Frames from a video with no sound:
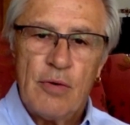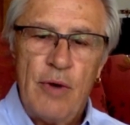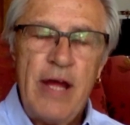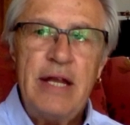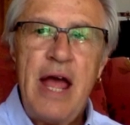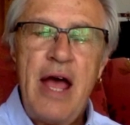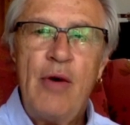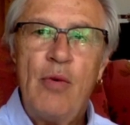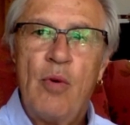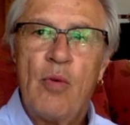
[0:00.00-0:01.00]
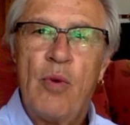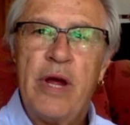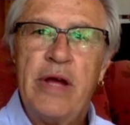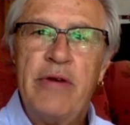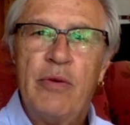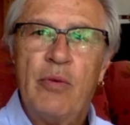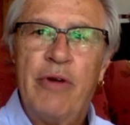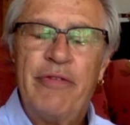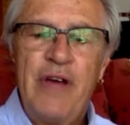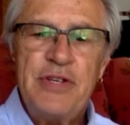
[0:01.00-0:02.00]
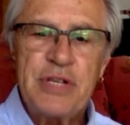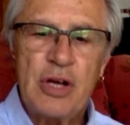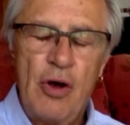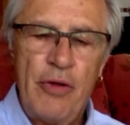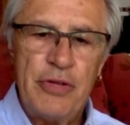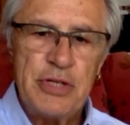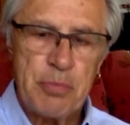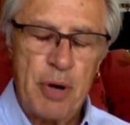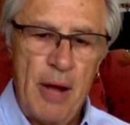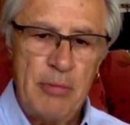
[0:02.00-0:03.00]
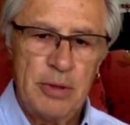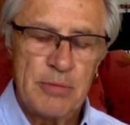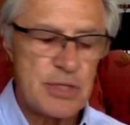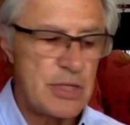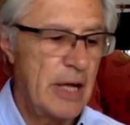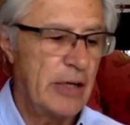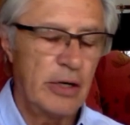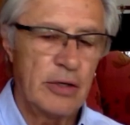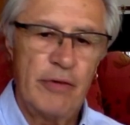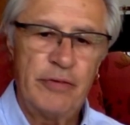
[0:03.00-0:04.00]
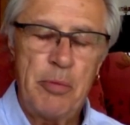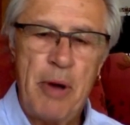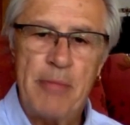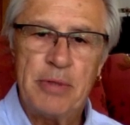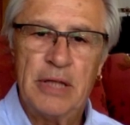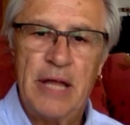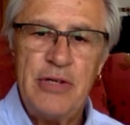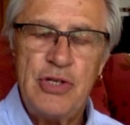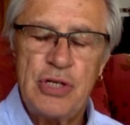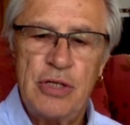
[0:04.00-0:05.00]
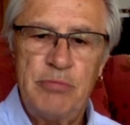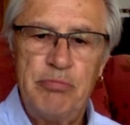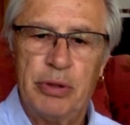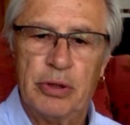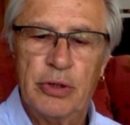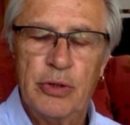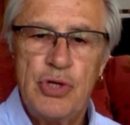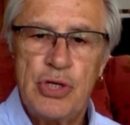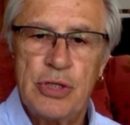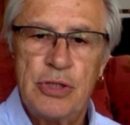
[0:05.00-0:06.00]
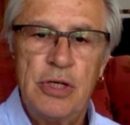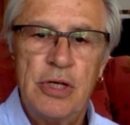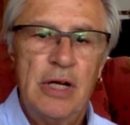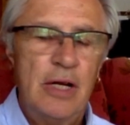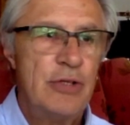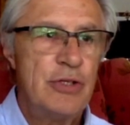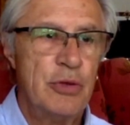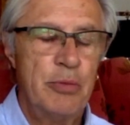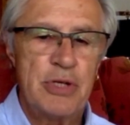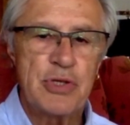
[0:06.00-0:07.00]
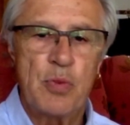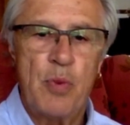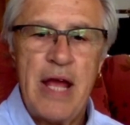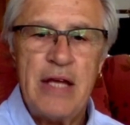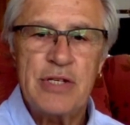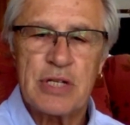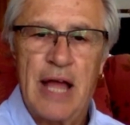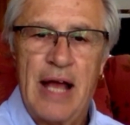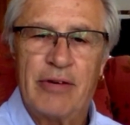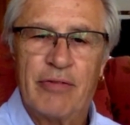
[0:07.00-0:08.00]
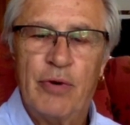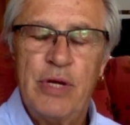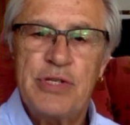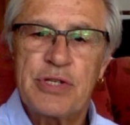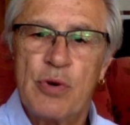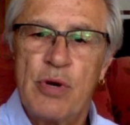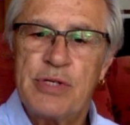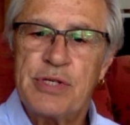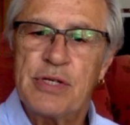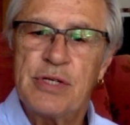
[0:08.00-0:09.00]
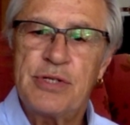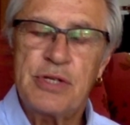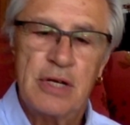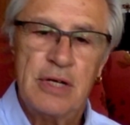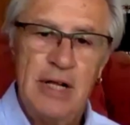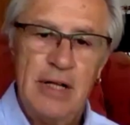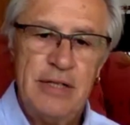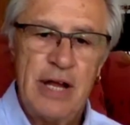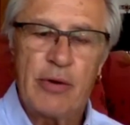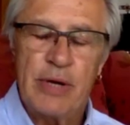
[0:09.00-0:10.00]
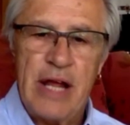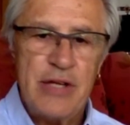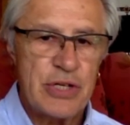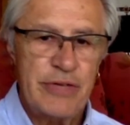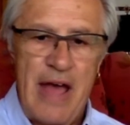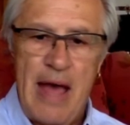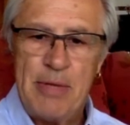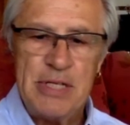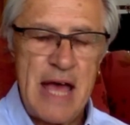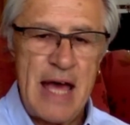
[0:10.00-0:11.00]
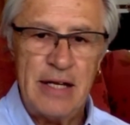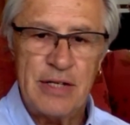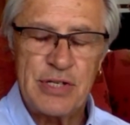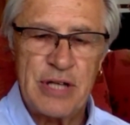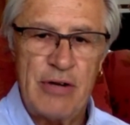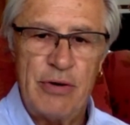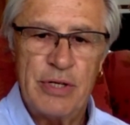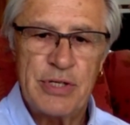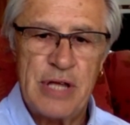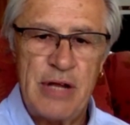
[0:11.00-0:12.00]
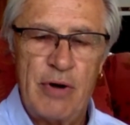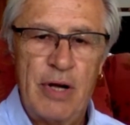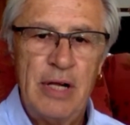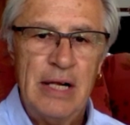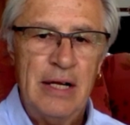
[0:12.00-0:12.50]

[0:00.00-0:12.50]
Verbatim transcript: Right now, we, we're facing all these problems like overpopulation, pollution, too much waste, lack of resources, degradation of habitat, etc., cetera, cetera.